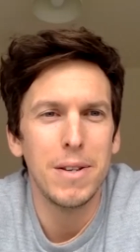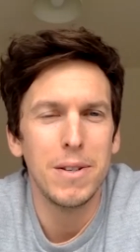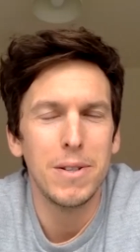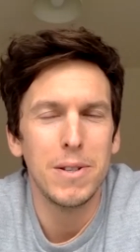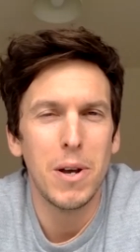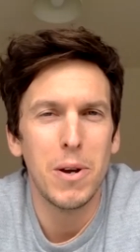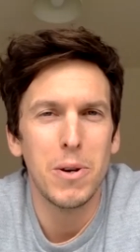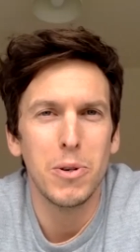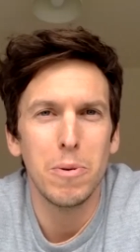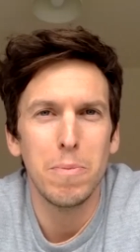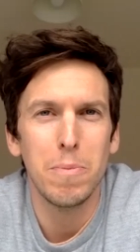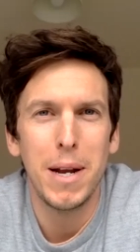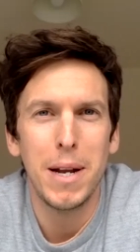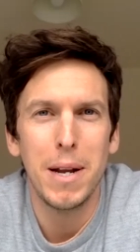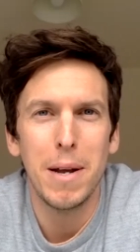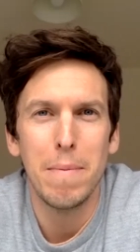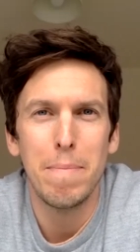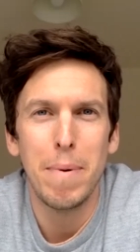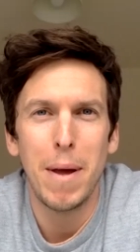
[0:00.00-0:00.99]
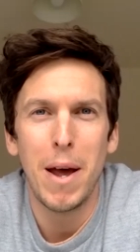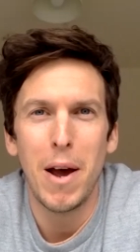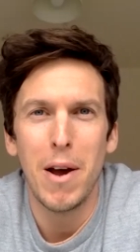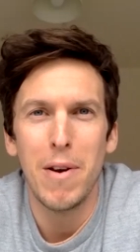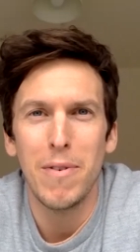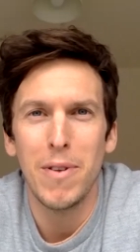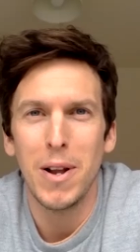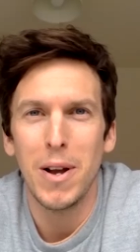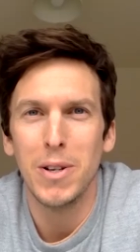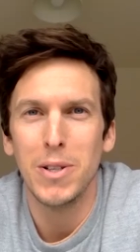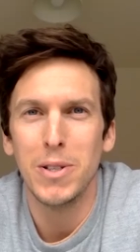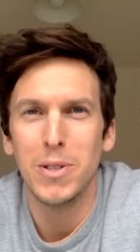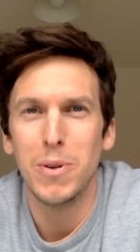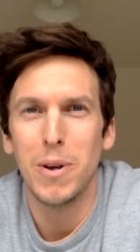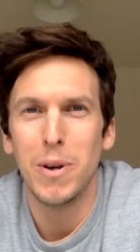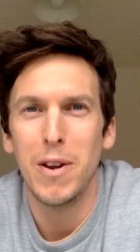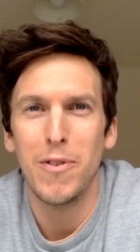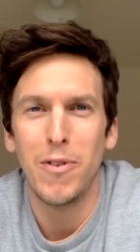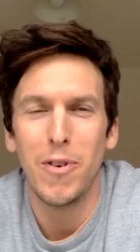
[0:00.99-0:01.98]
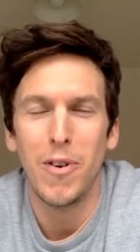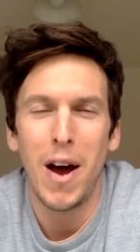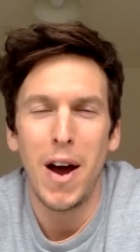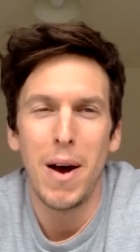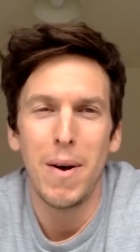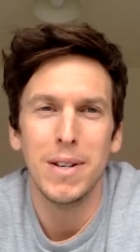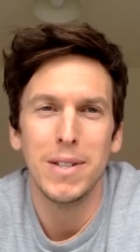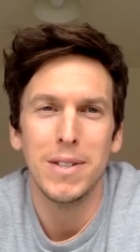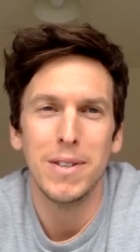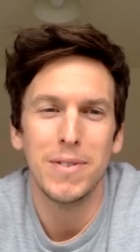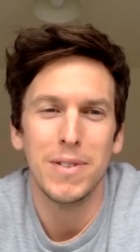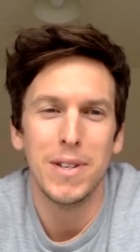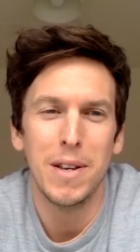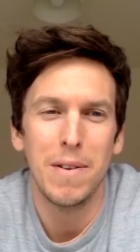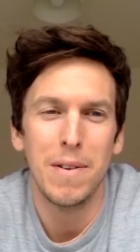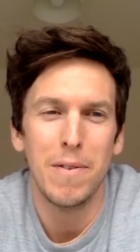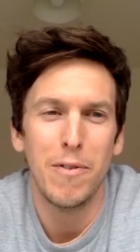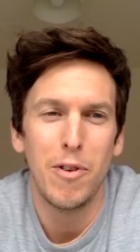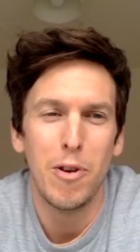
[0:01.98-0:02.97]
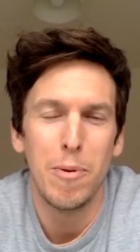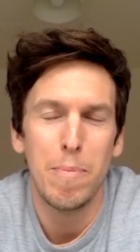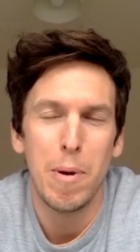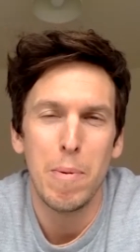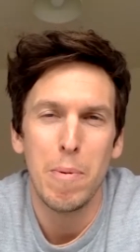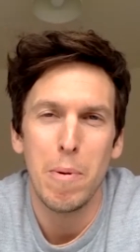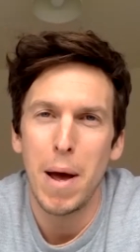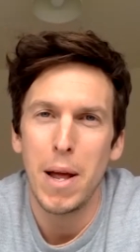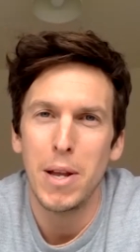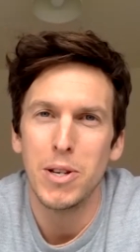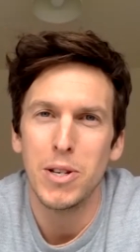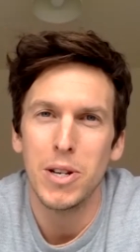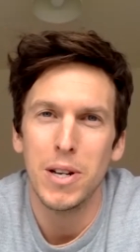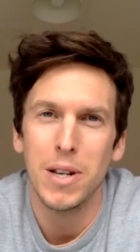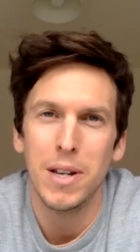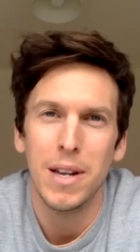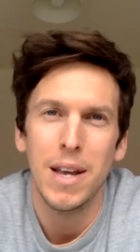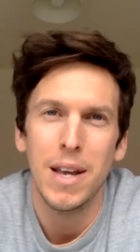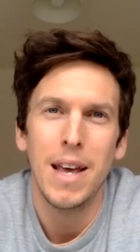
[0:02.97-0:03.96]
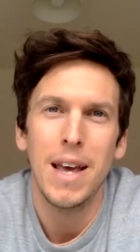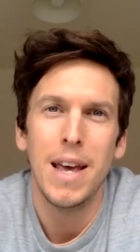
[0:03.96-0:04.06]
social media a bit over the last 24 hours. I've seen a few people mention